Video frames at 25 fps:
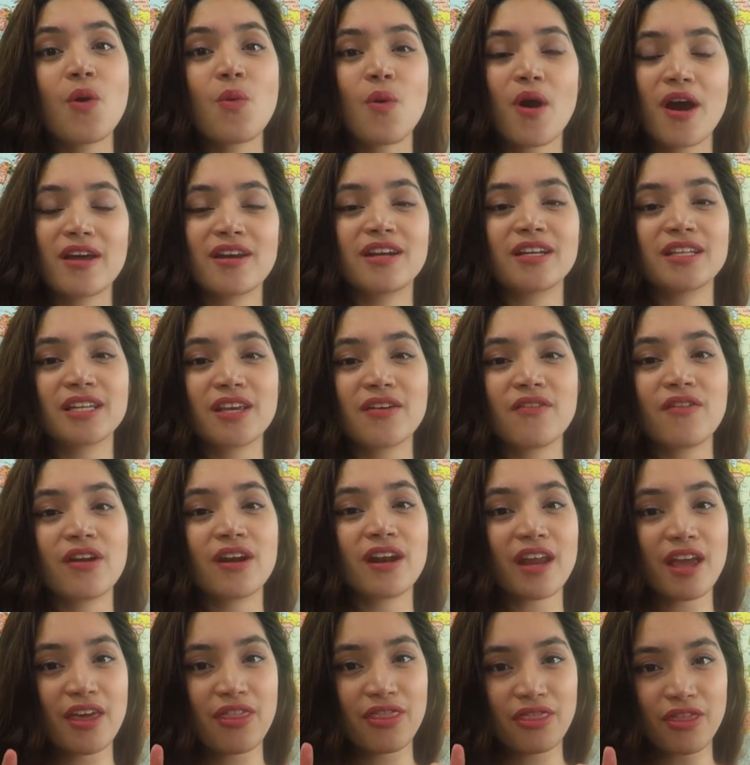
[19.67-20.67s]
why not give
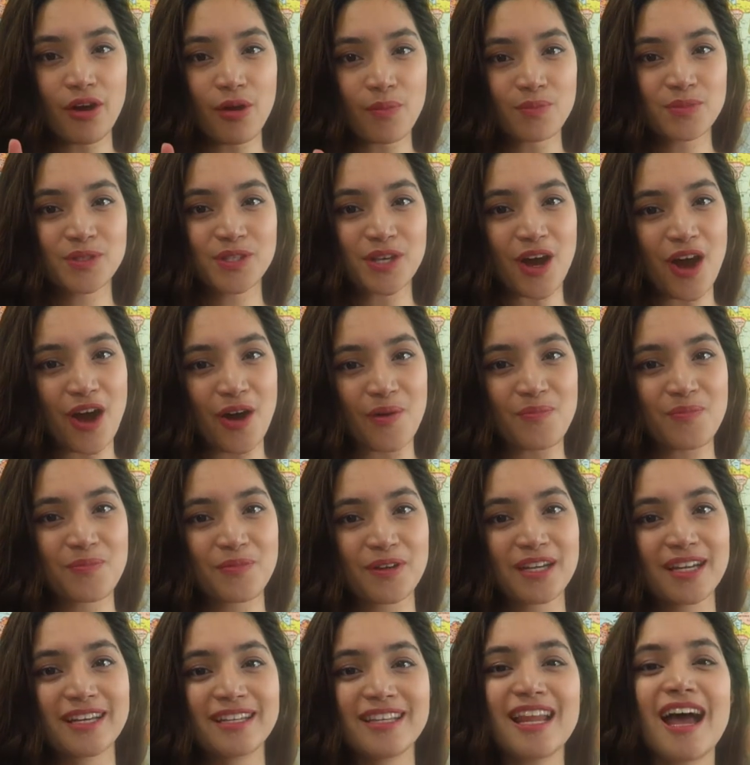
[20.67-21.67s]
it a thumbs up?